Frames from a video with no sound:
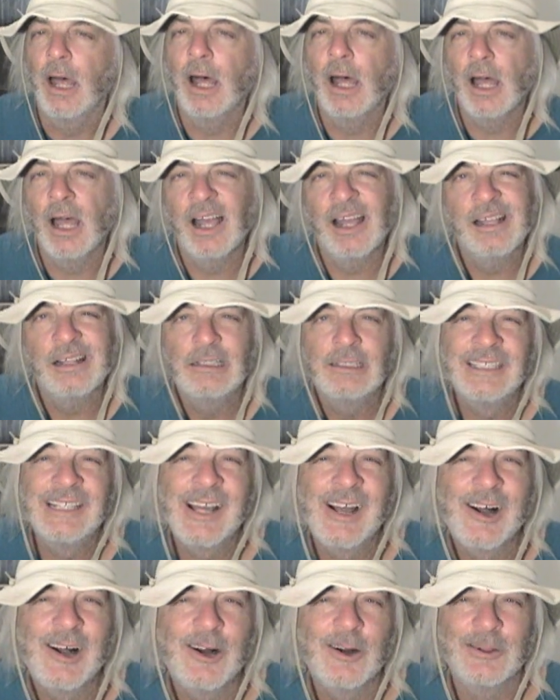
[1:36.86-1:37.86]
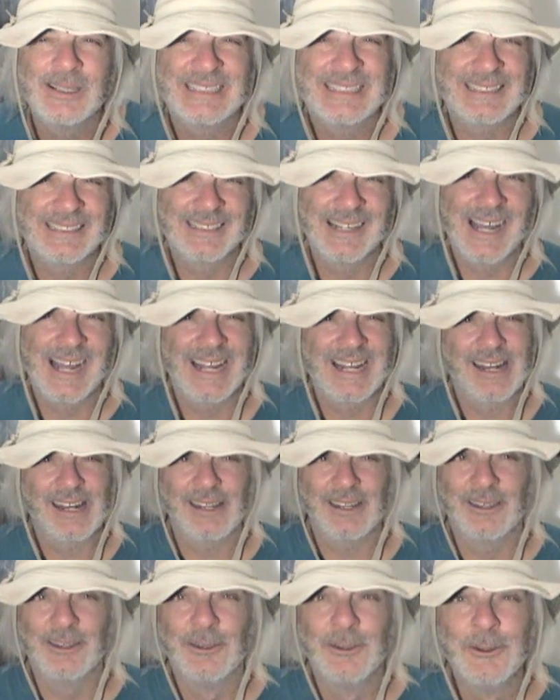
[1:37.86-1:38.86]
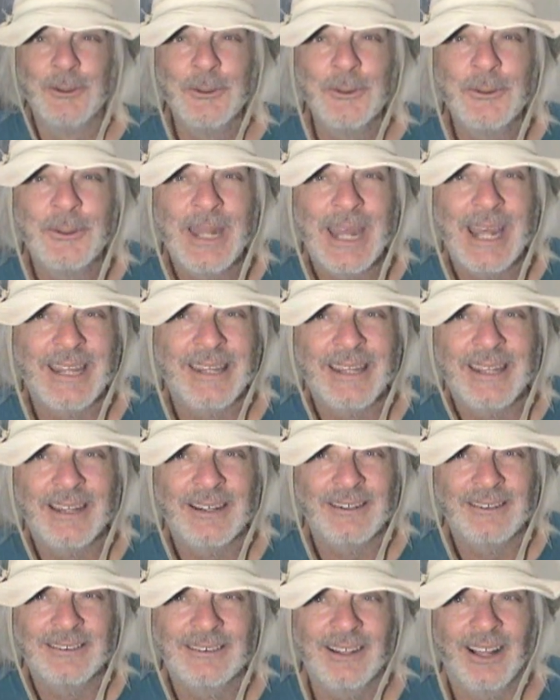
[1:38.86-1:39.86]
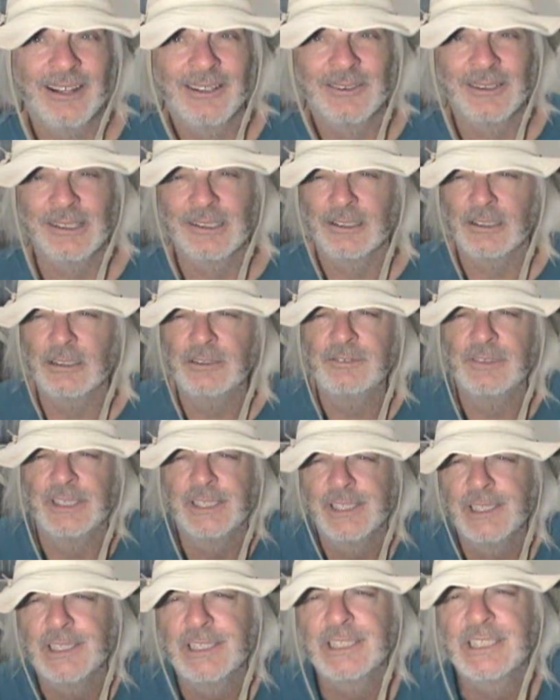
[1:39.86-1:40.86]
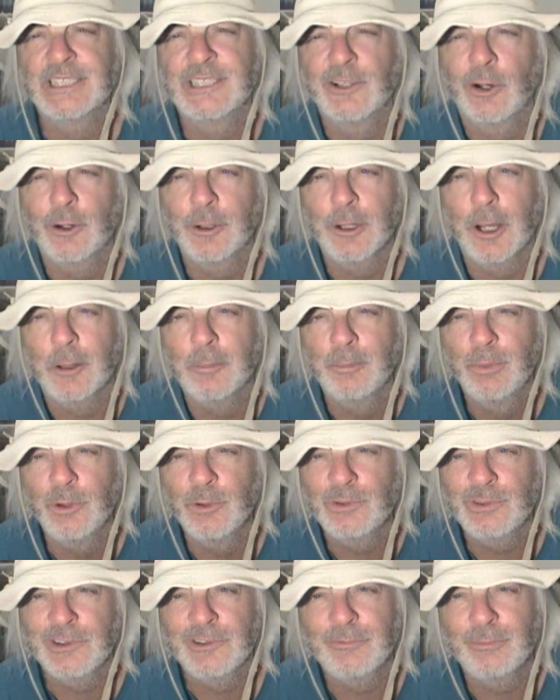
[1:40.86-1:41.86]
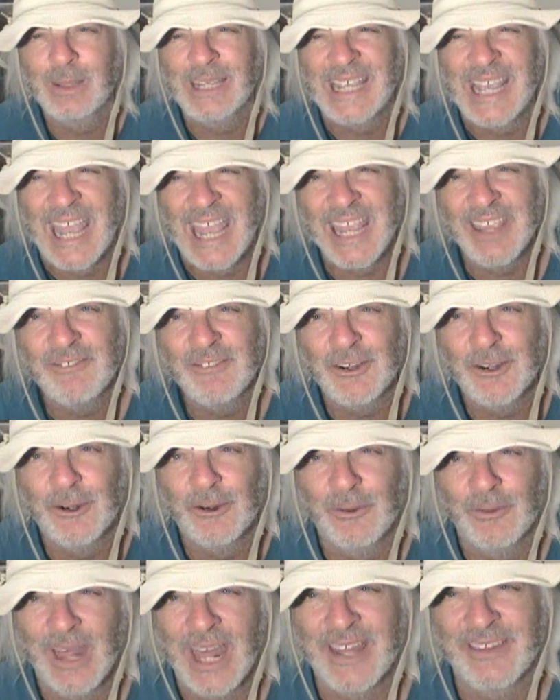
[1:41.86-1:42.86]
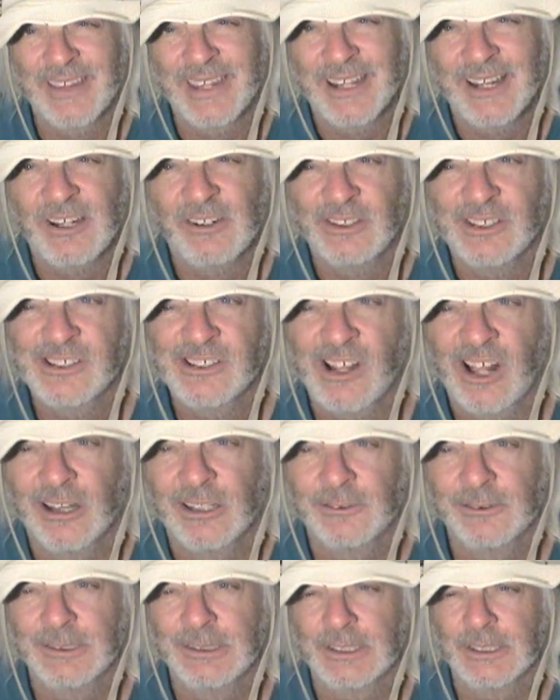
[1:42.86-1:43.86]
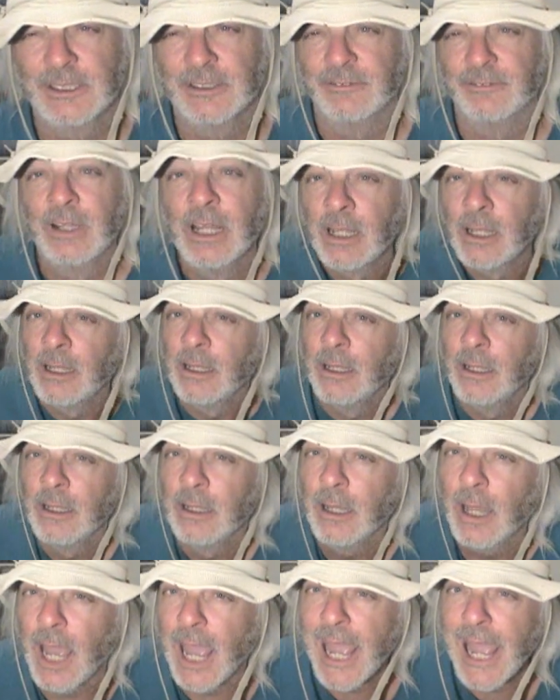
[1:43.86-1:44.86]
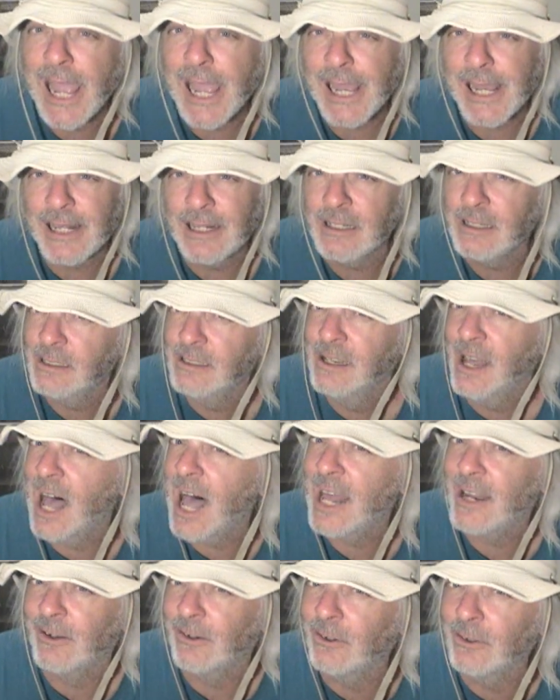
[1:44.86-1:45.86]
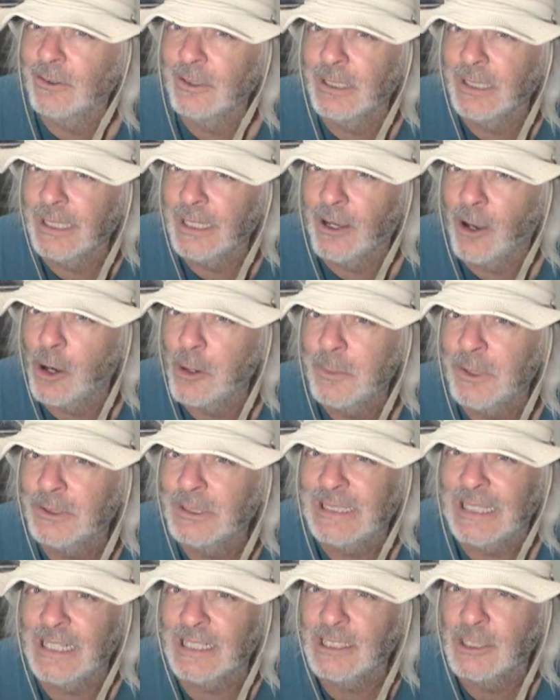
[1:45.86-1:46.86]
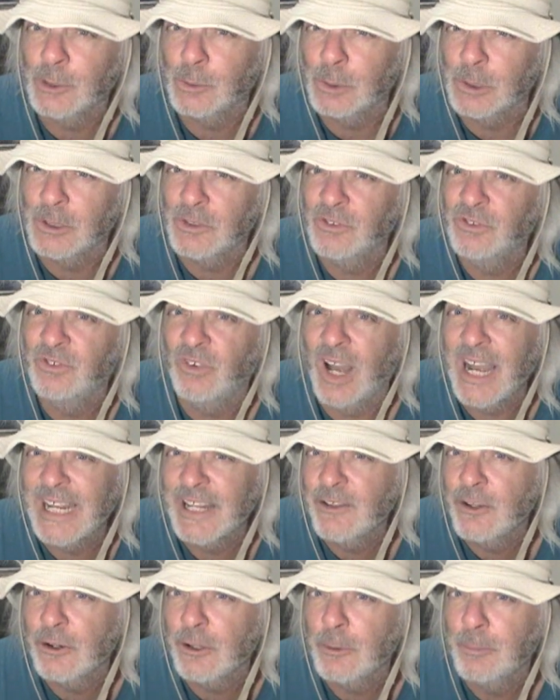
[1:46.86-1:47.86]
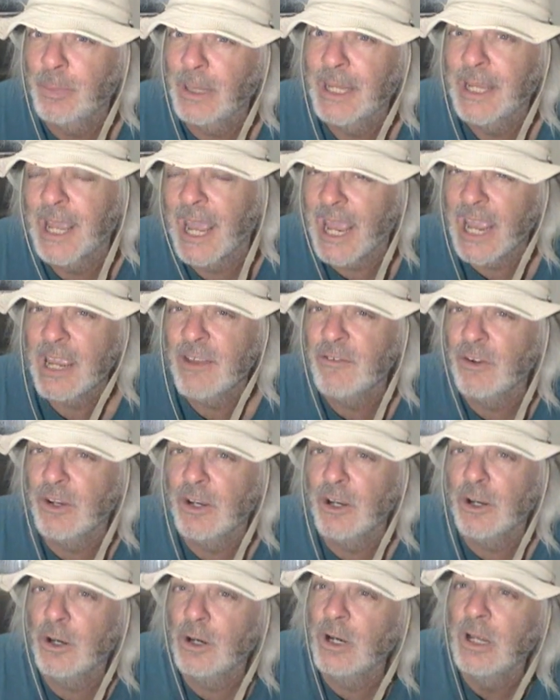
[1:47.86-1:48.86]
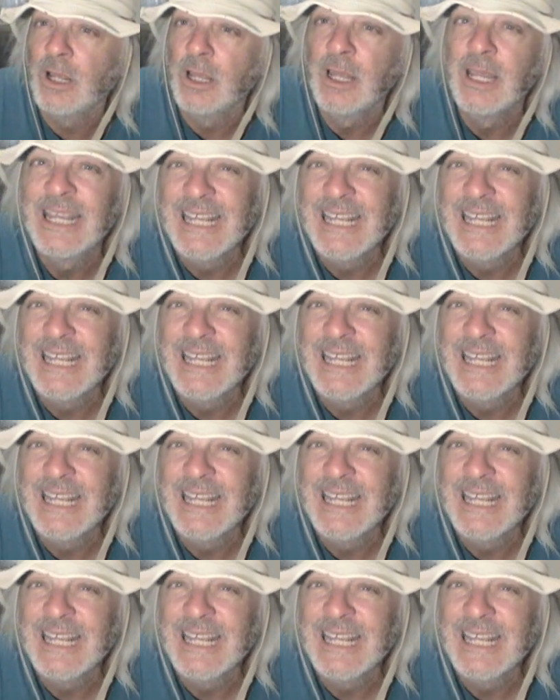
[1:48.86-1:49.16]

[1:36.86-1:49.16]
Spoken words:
No, it is not you that they are intolerant of. It is your abusive behavior that they are intolerant of. And not only homosexuals find your behavior